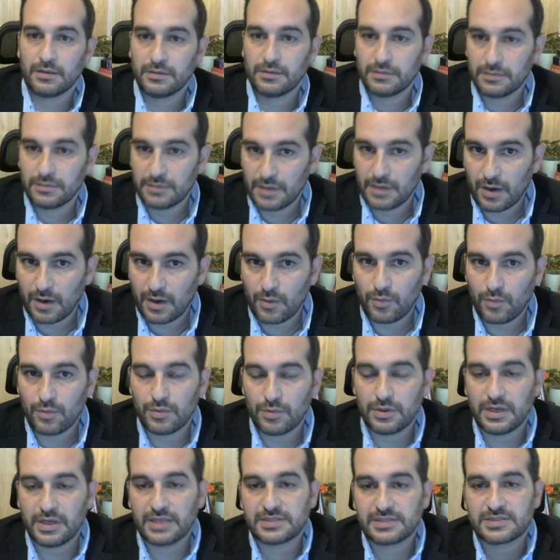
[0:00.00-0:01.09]
Now
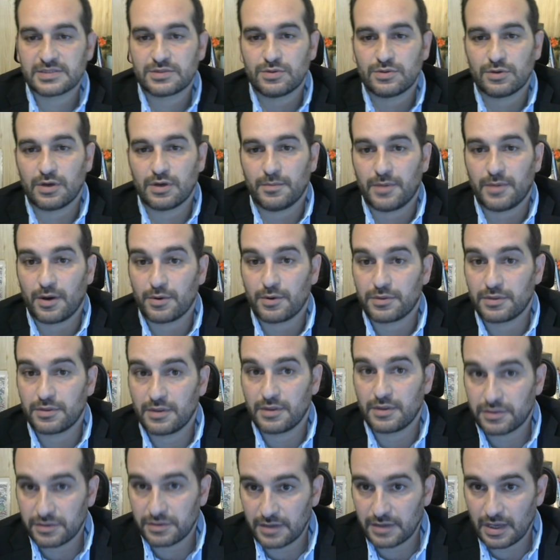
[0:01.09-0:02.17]
let's talk about
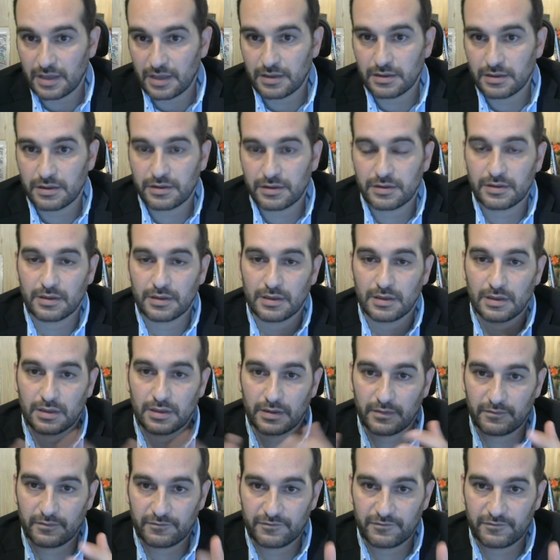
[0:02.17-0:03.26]
the 10th
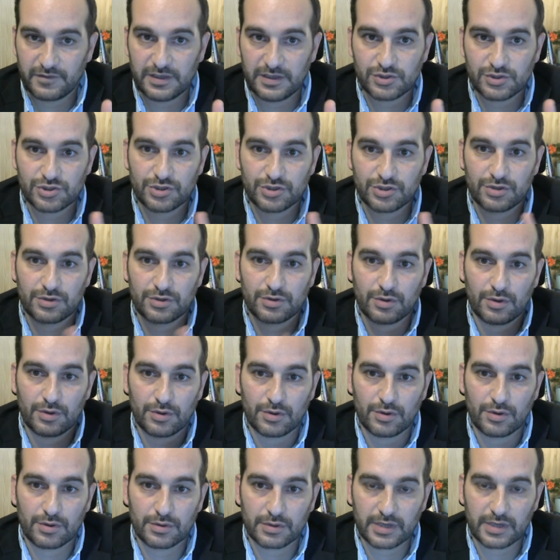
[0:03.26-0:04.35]
feature
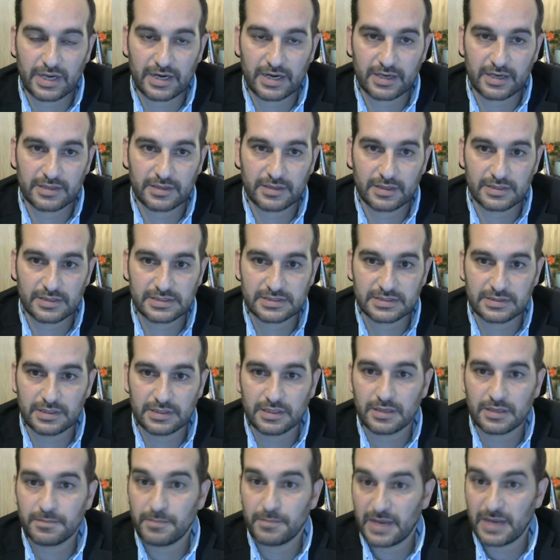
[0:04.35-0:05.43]
or
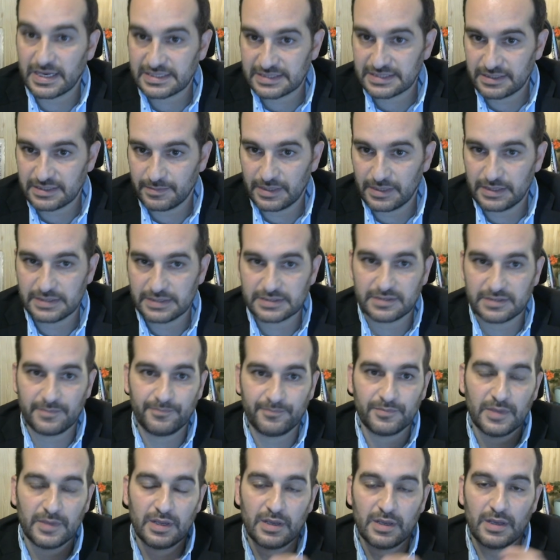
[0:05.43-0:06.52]
characteristic,
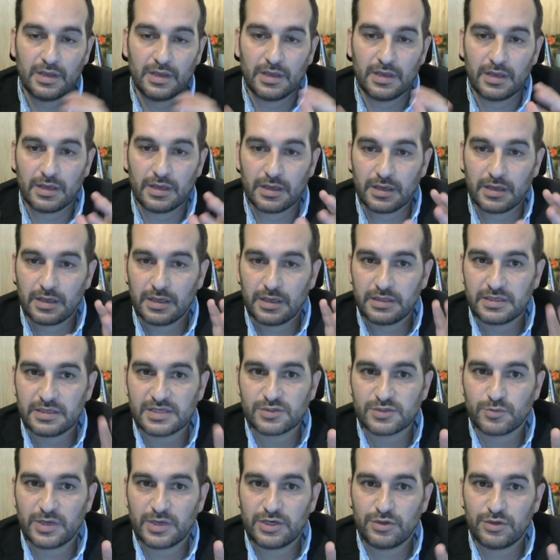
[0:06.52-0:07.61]
maximalism. It
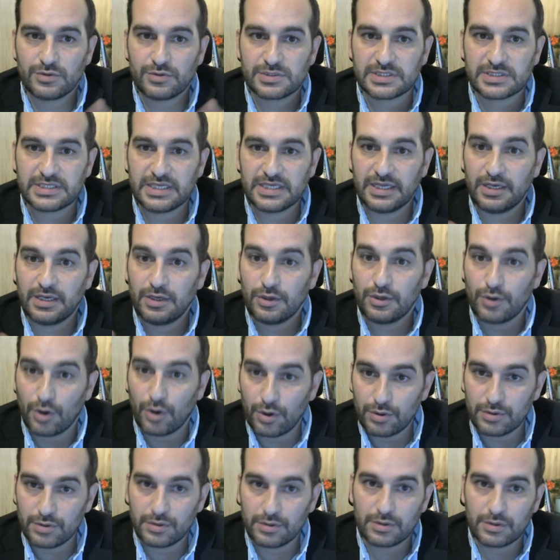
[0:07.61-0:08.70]
is when you see
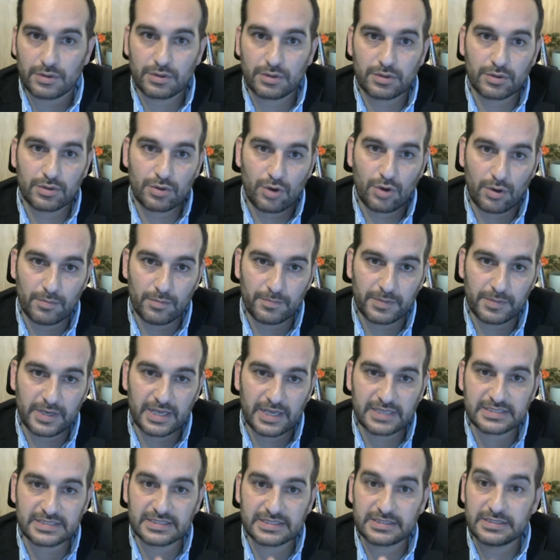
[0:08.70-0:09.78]
long,
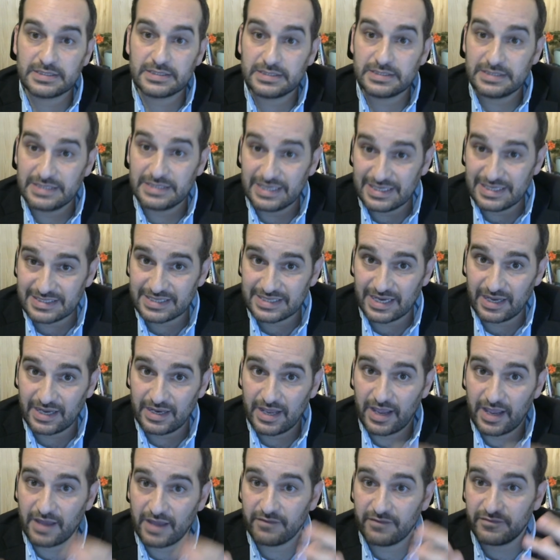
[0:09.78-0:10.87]
complex,
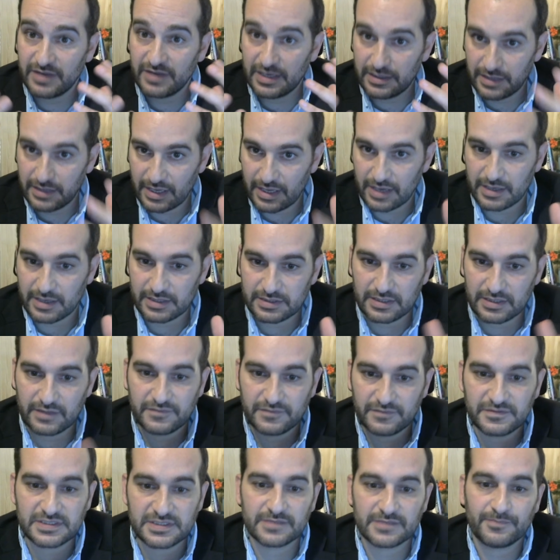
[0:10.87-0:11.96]
detail-heavy
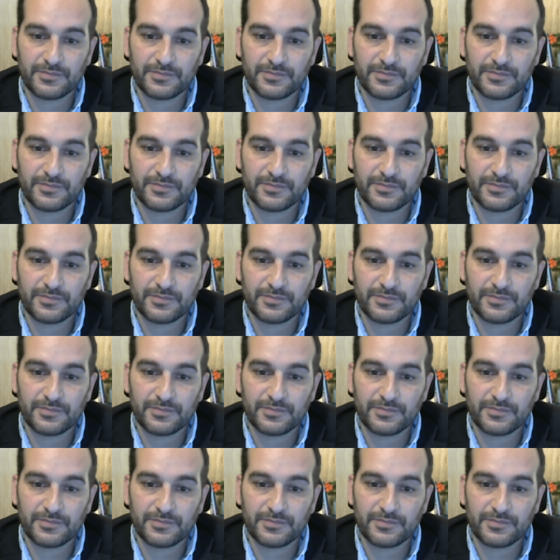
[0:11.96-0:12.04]
narratives.